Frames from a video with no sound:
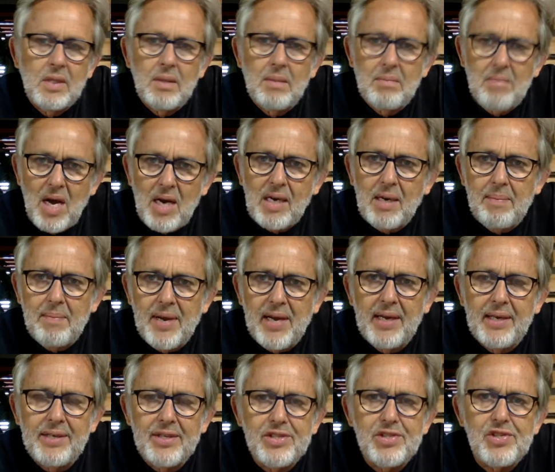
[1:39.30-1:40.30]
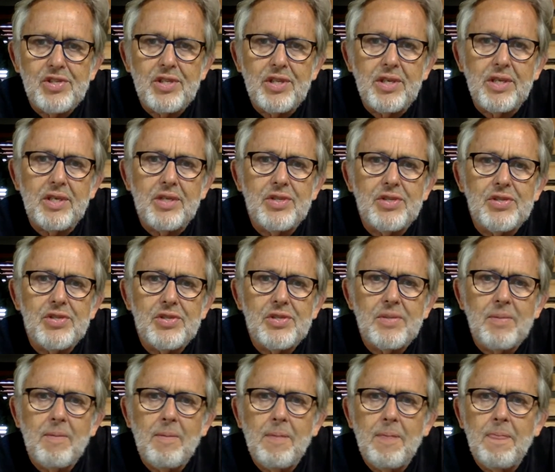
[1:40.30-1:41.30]
My command is this:
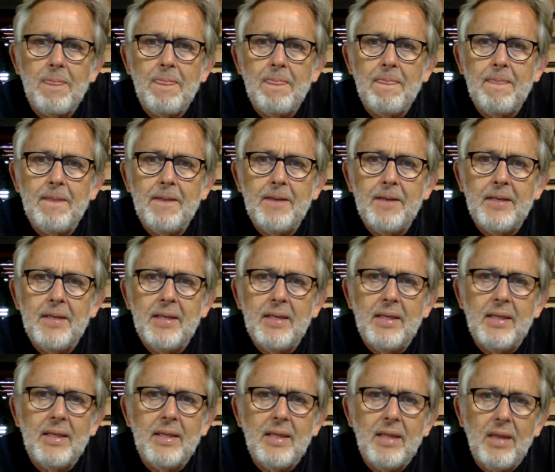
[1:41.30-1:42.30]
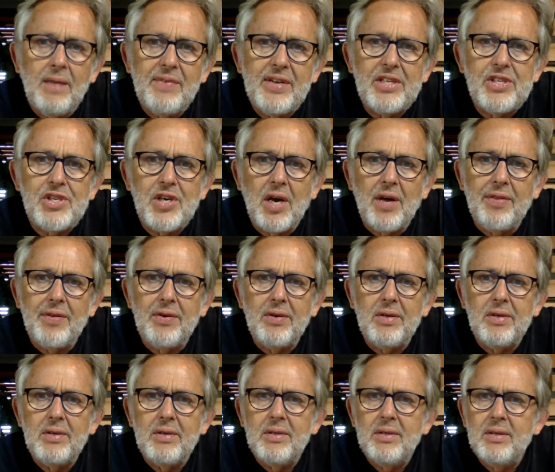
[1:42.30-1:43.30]
love each other
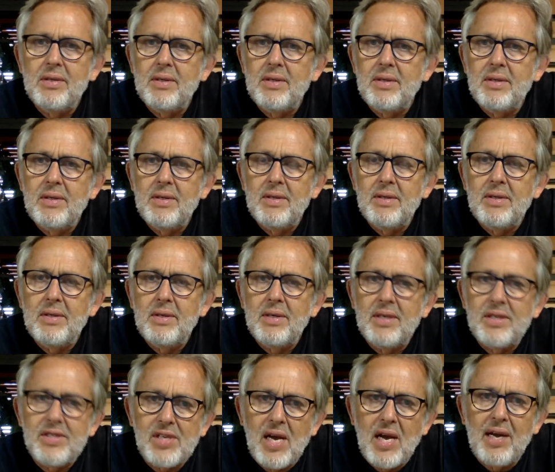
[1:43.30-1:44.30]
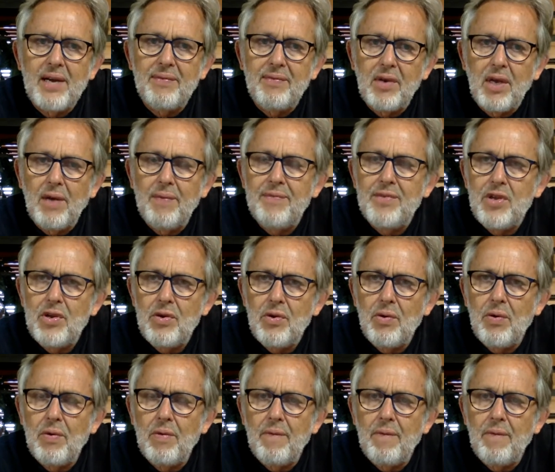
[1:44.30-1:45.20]
as I have loved you.